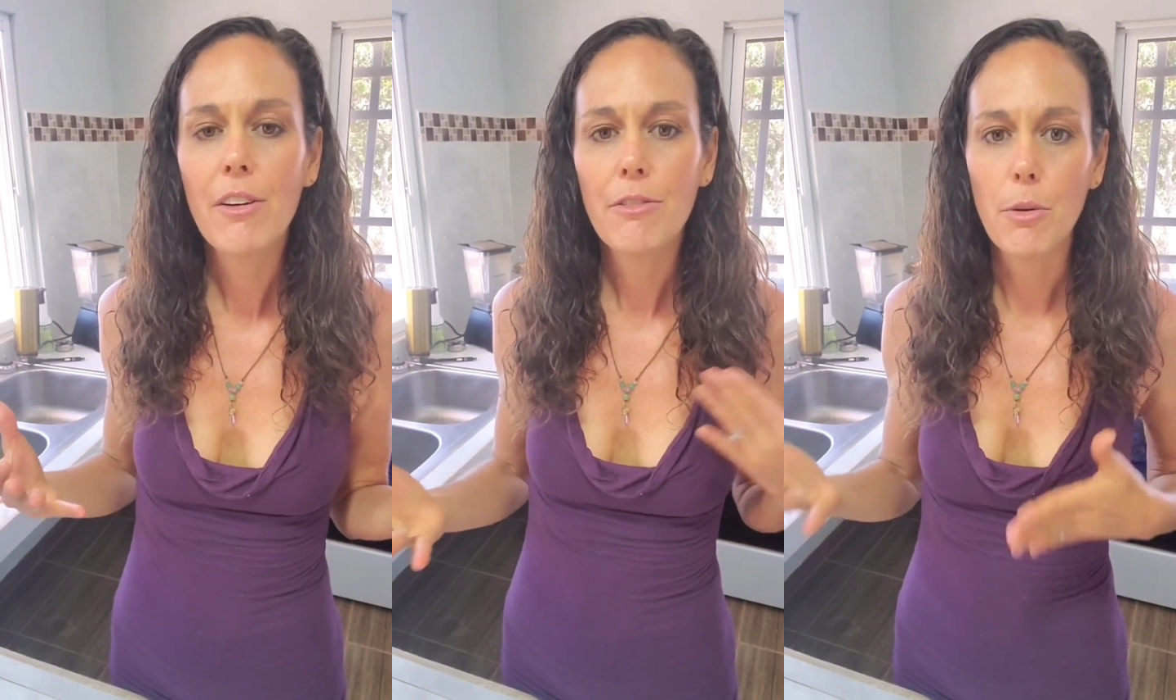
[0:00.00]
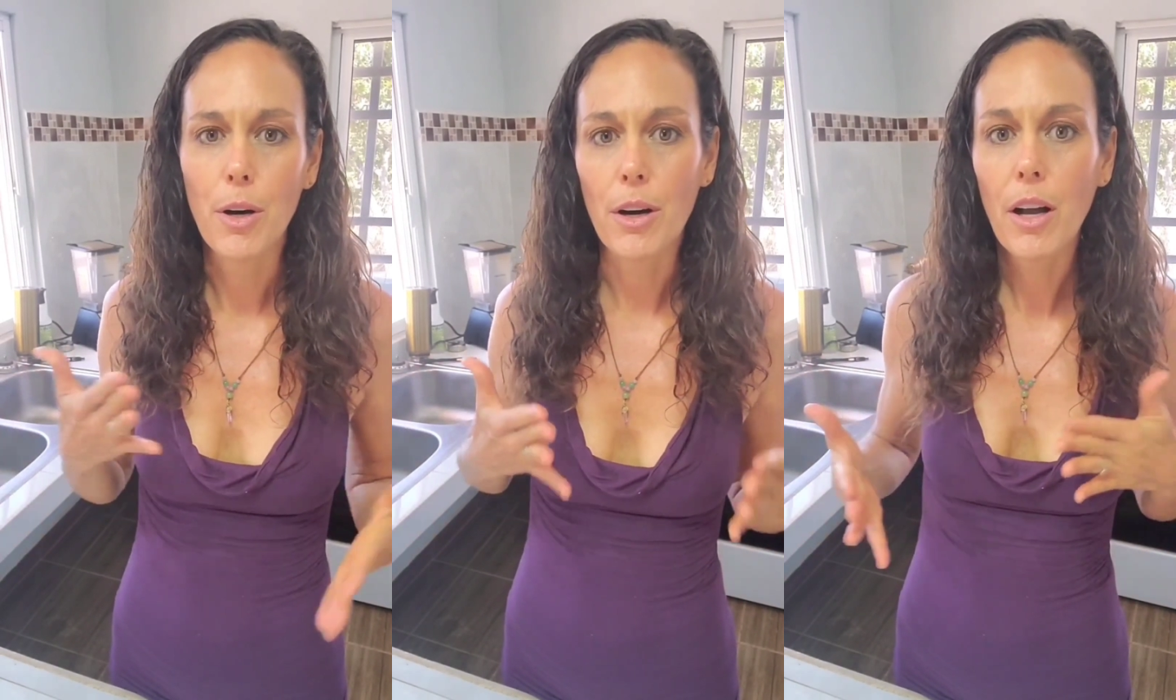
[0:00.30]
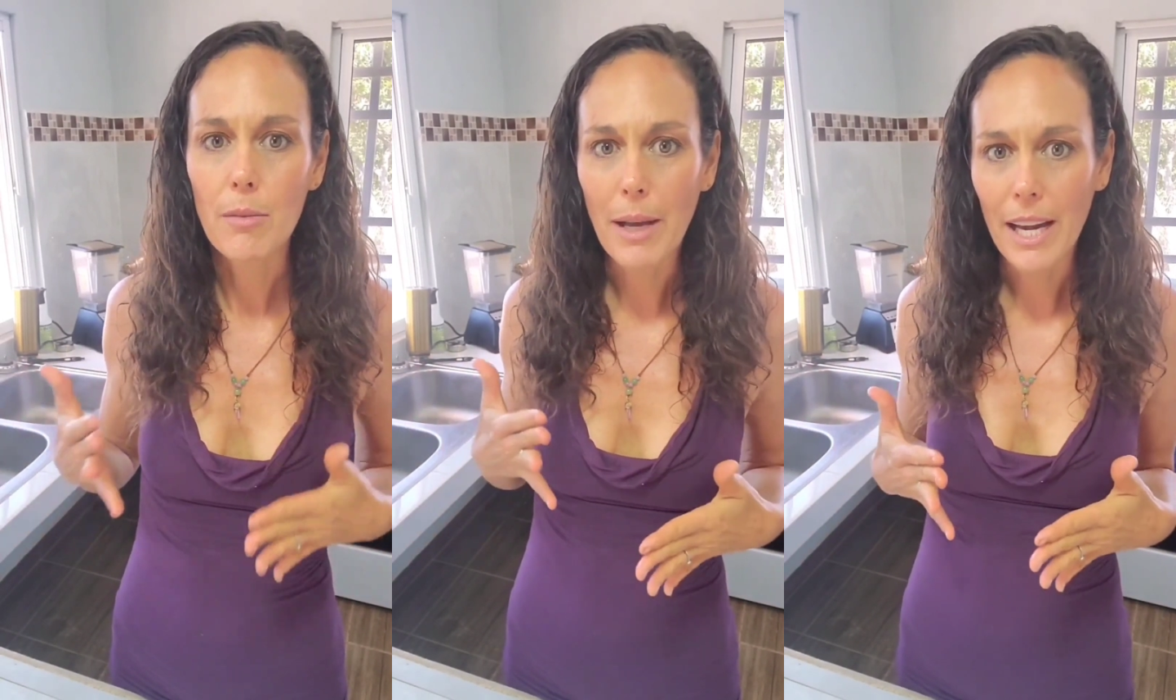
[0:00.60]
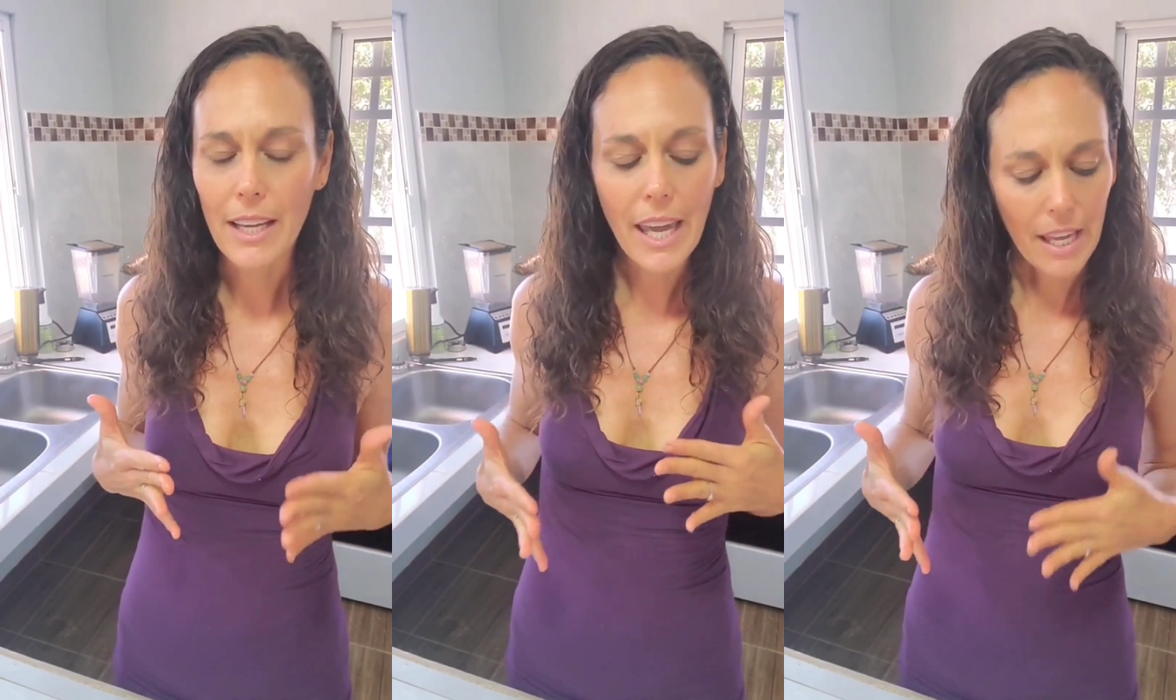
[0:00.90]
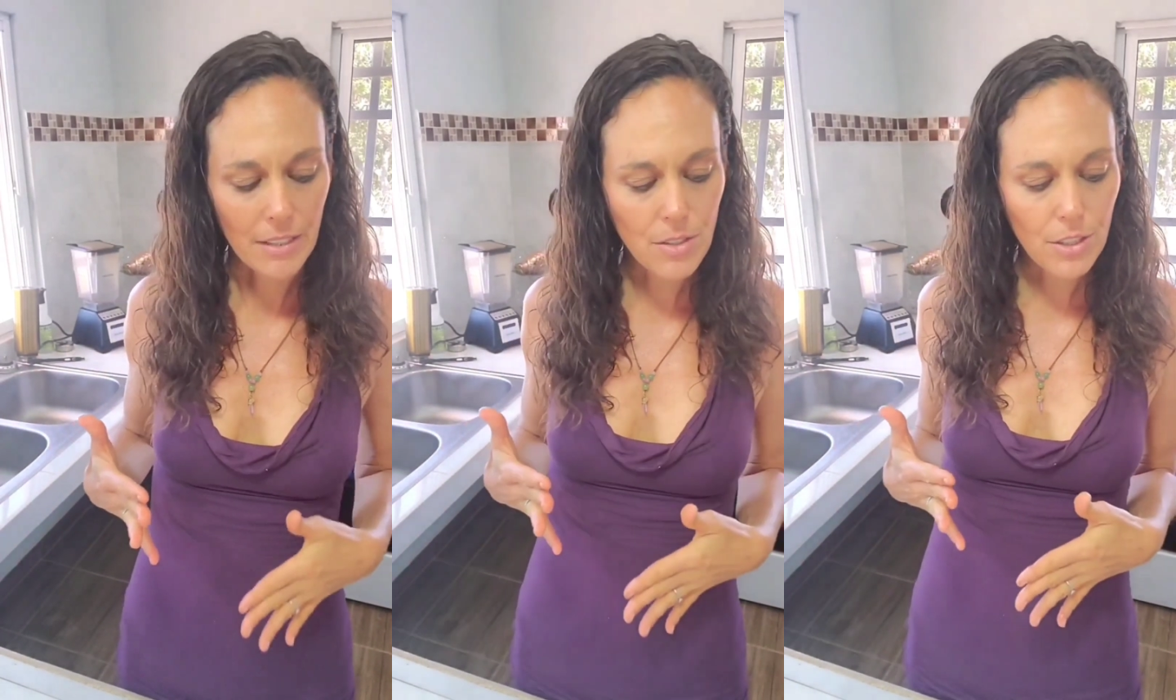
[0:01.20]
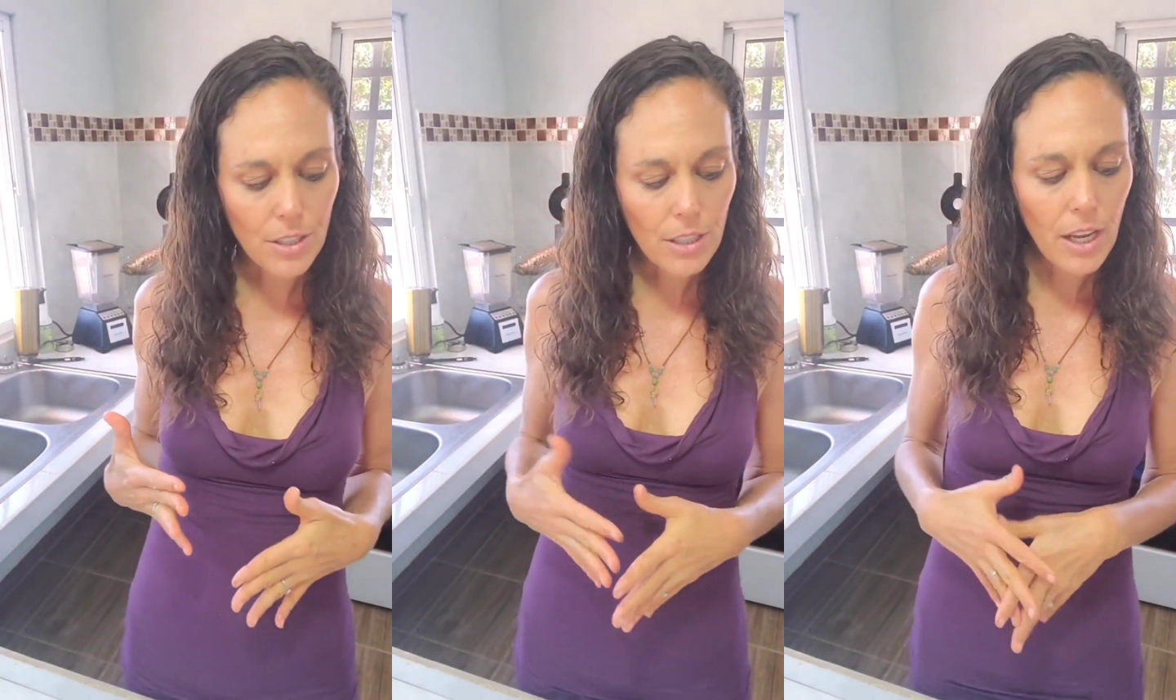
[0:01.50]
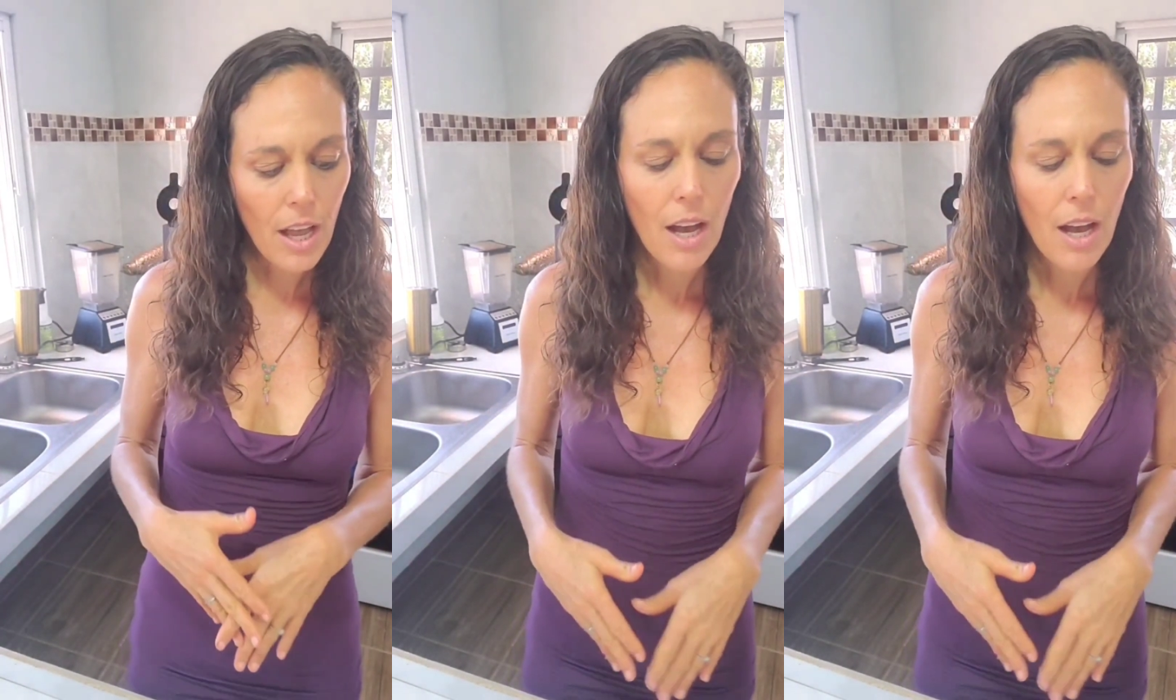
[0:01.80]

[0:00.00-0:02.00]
for combating cancer.